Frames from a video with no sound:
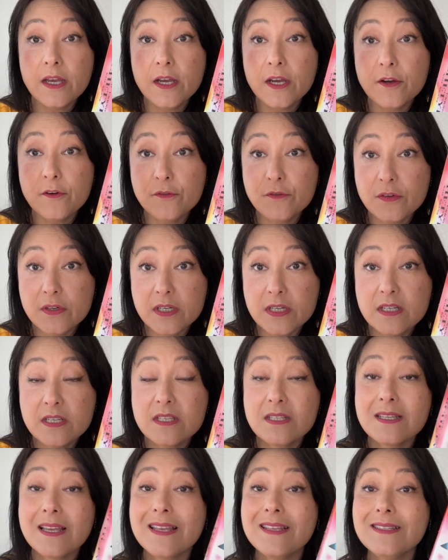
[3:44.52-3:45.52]

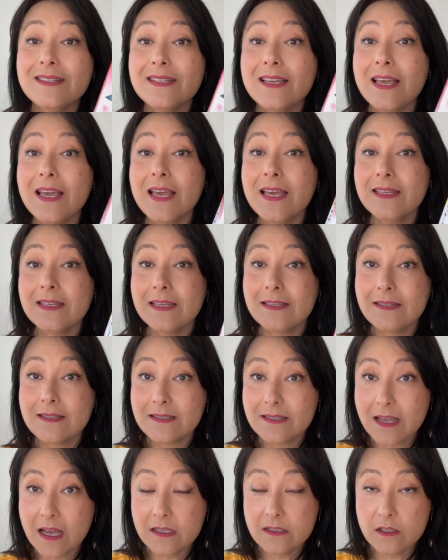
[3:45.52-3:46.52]
first, and then I
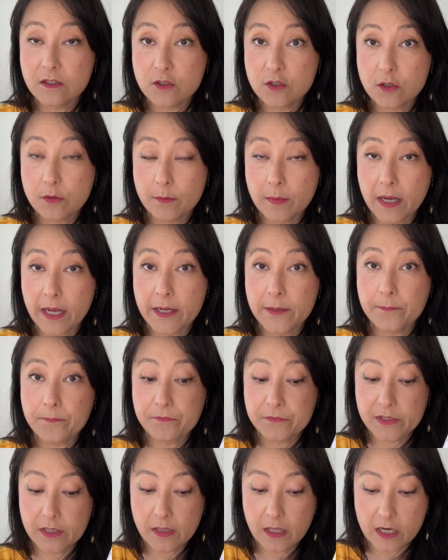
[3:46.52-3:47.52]
decided to buy
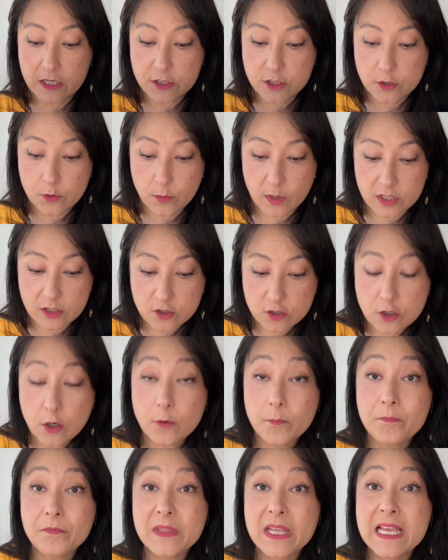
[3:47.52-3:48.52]
the larger one.
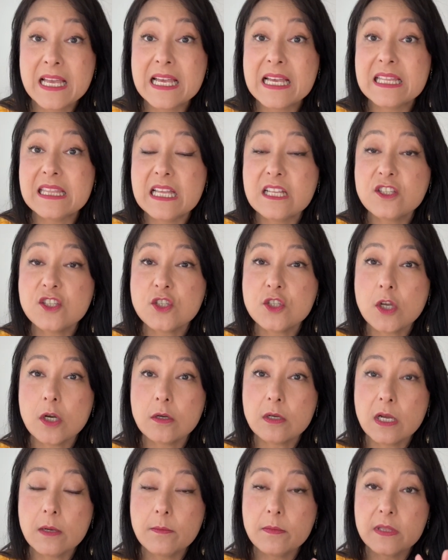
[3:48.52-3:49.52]
So let's
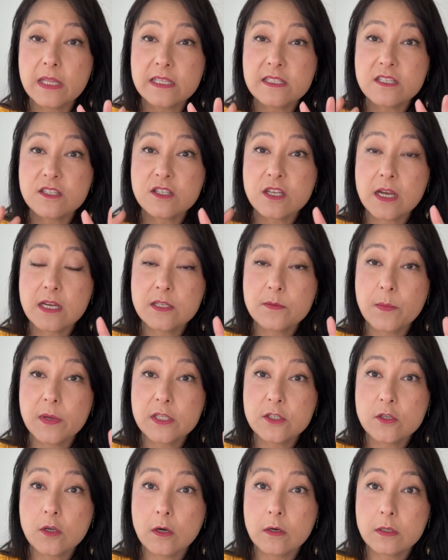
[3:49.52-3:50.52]
start by
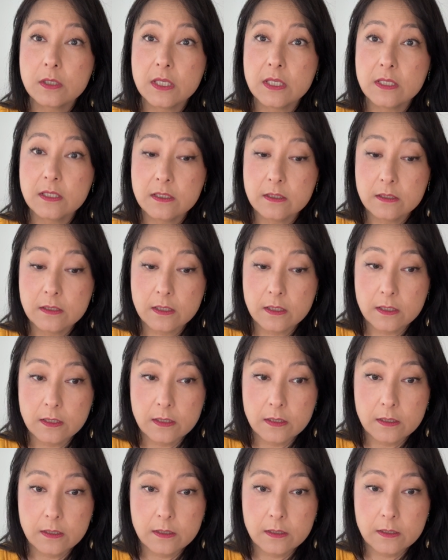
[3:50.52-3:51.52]
talking
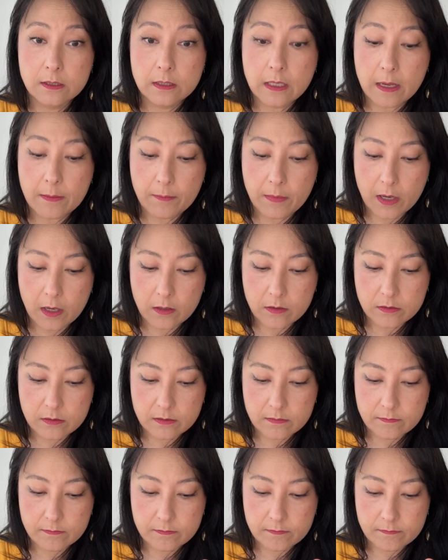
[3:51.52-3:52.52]
about,
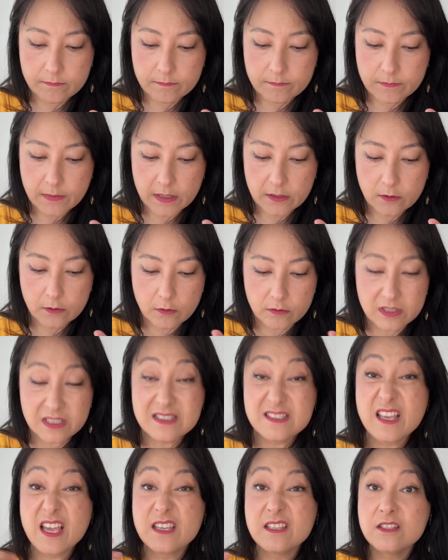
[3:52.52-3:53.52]
I don't know, the
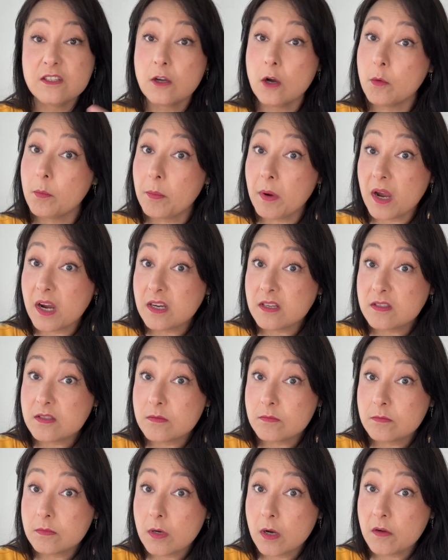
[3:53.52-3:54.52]
technical part
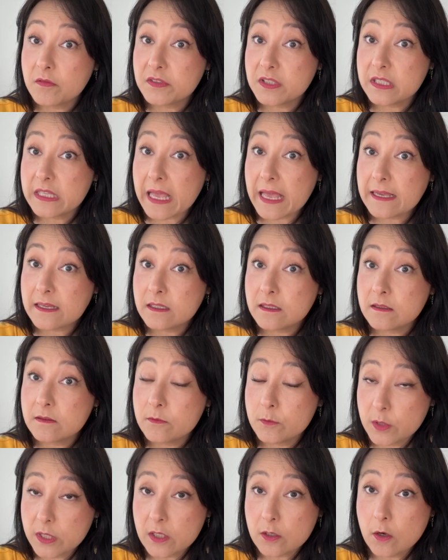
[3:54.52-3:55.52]
of the deck.
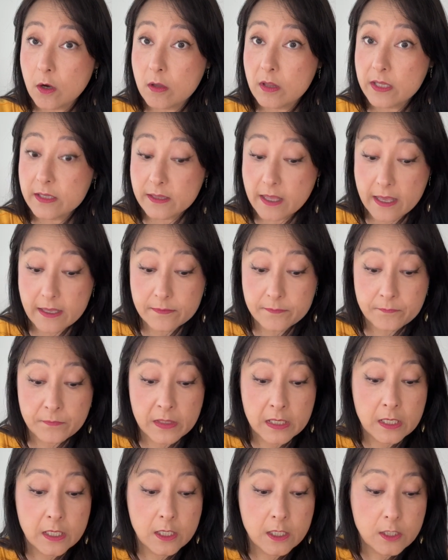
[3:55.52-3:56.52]
We can call it that.
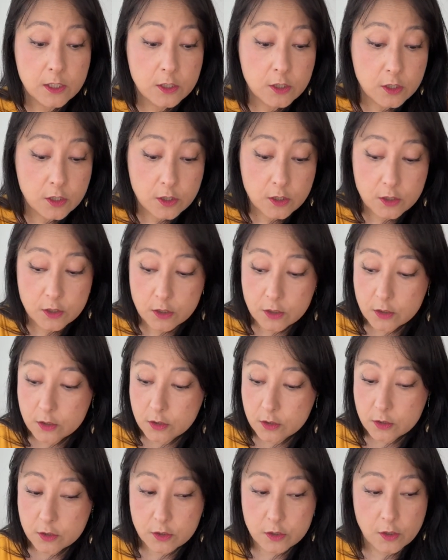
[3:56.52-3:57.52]

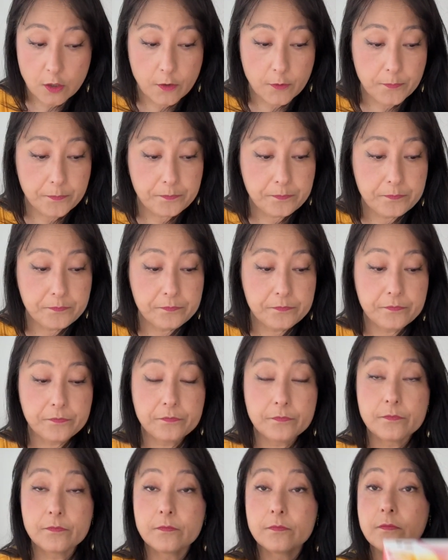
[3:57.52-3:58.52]
So
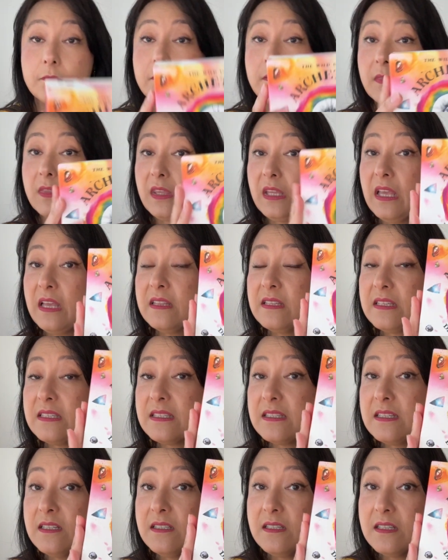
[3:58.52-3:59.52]
the
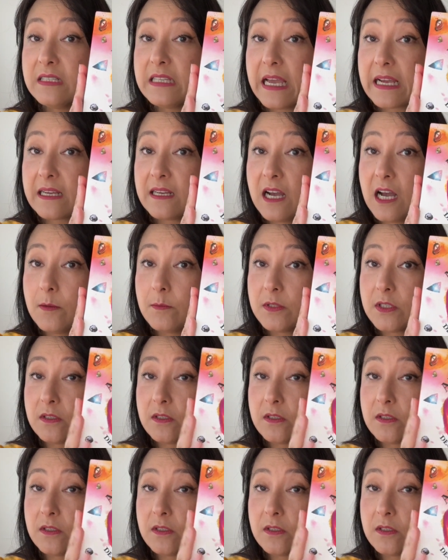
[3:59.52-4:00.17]
standard deck comes